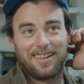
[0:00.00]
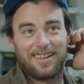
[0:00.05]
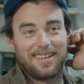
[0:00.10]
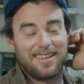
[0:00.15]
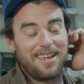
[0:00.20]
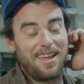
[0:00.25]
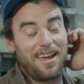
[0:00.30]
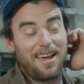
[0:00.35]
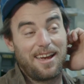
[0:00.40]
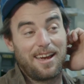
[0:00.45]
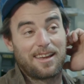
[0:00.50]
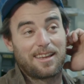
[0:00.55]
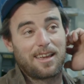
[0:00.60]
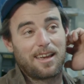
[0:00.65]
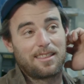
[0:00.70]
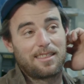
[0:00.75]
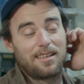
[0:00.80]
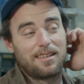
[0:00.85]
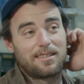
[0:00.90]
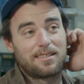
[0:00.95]
Yeah, I
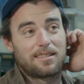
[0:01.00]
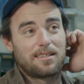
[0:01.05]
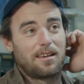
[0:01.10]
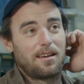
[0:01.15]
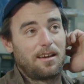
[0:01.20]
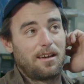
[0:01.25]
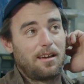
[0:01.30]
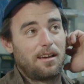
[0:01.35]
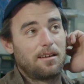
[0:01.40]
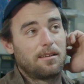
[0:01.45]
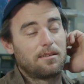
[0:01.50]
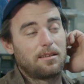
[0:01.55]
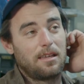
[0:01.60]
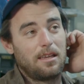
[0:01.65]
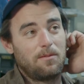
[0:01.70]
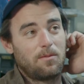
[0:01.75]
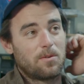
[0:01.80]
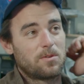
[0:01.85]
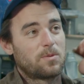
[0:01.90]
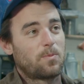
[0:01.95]
got this
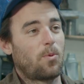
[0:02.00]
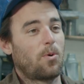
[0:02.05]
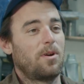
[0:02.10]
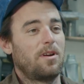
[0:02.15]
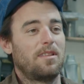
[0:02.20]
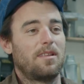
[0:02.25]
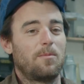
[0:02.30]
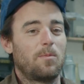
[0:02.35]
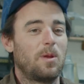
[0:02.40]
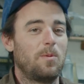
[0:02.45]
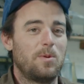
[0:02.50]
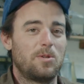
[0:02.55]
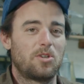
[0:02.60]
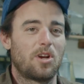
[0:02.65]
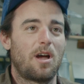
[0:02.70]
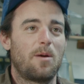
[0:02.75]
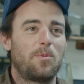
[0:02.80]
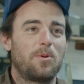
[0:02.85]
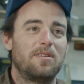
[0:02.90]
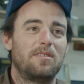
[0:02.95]
Evo Sporty that I'm gonna be
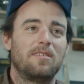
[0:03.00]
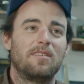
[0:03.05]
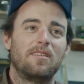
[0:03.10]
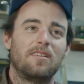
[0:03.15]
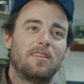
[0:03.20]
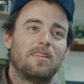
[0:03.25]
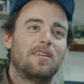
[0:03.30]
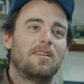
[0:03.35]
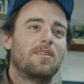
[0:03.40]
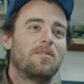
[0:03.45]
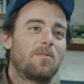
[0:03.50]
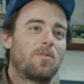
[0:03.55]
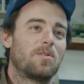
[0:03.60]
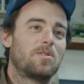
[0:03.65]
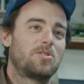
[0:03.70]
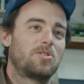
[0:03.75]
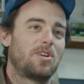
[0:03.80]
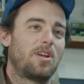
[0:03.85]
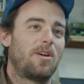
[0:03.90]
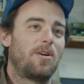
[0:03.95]
chopping for
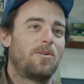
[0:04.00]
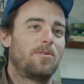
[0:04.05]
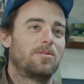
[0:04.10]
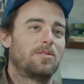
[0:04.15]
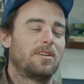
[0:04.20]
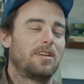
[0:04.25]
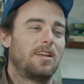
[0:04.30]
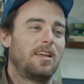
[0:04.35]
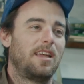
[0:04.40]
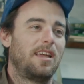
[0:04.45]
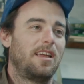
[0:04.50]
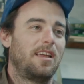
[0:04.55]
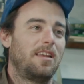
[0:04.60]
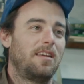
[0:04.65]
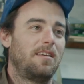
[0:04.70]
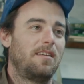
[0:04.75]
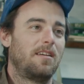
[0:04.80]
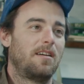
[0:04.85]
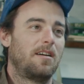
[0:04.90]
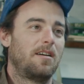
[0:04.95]
the show,
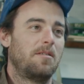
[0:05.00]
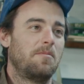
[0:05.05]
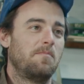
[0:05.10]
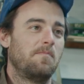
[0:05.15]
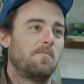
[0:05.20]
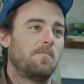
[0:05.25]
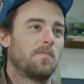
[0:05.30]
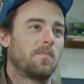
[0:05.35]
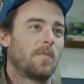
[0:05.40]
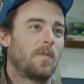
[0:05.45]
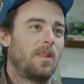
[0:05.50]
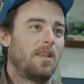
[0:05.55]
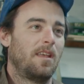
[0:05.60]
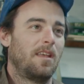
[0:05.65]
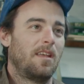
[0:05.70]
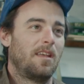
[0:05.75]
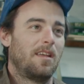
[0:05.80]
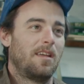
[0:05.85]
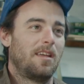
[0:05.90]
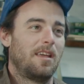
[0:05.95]
and
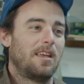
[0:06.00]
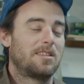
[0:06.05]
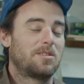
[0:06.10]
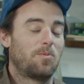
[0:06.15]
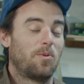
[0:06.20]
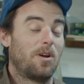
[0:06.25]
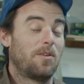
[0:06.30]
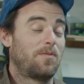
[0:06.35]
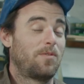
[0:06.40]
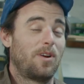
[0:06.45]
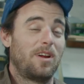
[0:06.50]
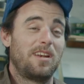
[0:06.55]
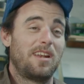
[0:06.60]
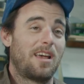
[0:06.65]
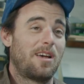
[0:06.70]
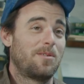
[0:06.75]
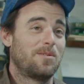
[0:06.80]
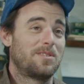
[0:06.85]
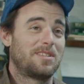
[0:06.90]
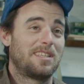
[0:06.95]
it's rough right
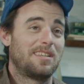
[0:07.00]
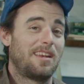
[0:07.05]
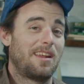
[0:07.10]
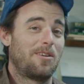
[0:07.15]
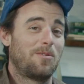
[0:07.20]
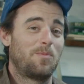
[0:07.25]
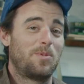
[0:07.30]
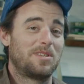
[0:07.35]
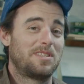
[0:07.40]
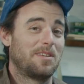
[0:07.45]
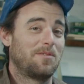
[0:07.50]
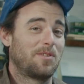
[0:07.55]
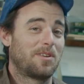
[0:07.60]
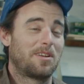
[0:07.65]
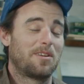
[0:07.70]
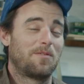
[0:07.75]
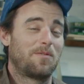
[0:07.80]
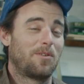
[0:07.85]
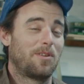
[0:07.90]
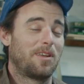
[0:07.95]
now. It's sitting out in
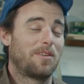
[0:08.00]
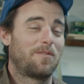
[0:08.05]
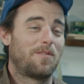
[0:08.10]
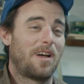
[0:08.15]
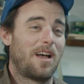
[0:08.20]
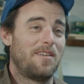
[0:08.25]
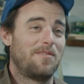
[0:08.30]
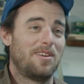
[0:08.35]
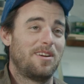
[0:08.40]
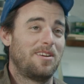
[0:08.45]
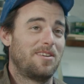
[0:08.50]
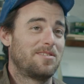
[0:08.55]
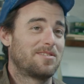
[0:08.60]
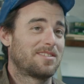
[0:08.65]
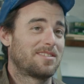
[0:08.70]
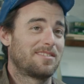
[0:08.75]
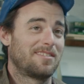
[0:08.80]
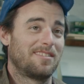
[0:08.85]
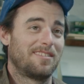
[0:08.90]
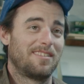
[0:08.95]
Pacifica for like 5
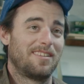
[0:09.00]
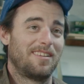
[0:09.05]
years,